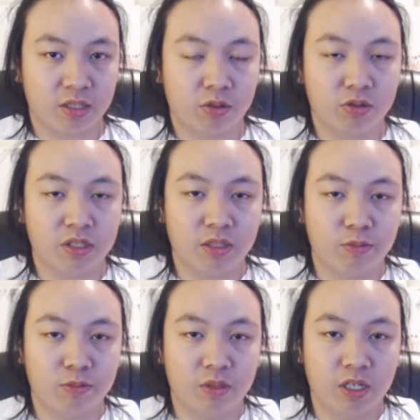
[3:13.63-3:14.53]
There's
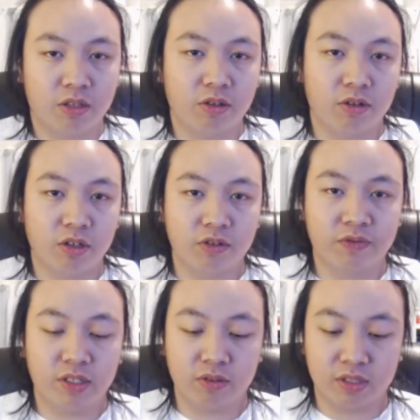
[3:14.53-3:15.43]
some other
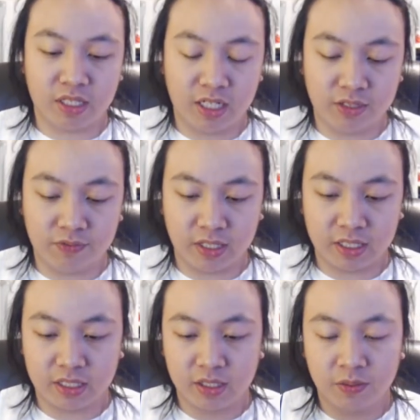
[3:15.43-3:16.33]
videos, kind of
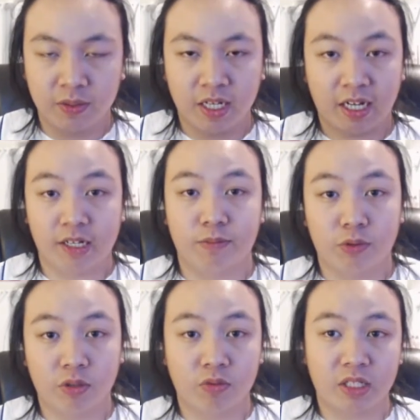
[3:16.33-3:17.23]
like I Got a
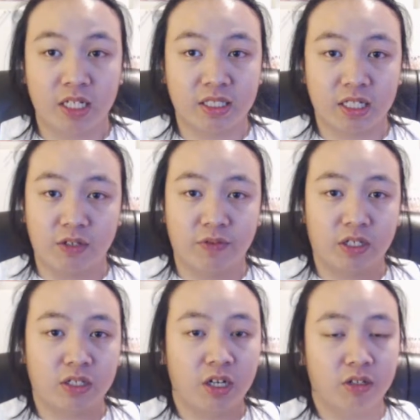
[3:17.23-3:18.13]
Boy, which has like a
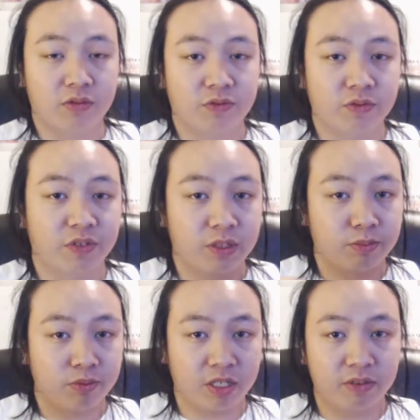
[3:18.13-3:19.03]
very colorful, very
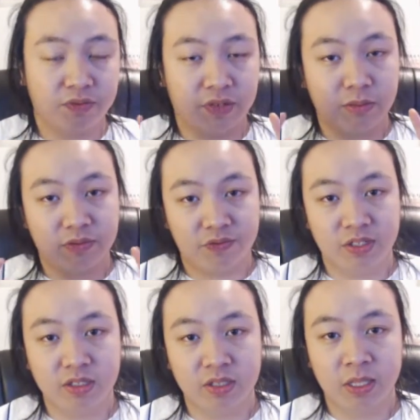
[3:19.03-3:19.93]
bright, vibrant
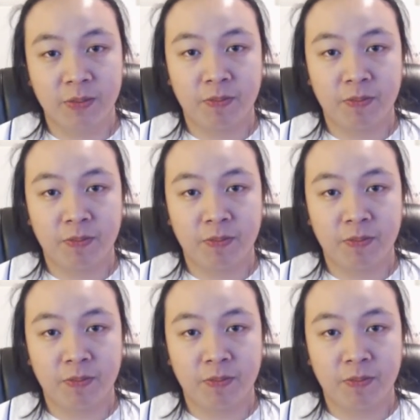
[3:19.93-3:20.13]
feel,